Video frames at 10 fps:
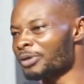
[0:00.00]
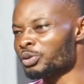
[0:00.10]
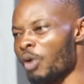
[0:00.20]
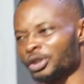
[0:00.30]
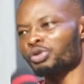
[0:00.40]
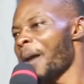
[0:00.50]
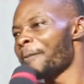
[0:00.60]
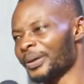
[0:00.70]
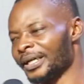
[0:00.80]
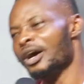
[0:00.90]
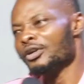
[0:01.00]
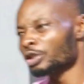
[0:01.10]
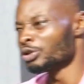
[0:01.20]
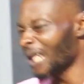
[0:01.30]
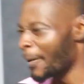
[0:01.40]
you are doing, what you are praying.
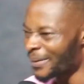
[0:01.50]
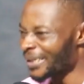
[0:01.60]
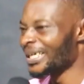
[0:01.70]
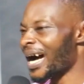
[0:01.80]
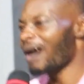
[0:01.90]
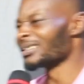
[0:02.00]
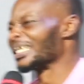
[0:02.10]
So you can be in the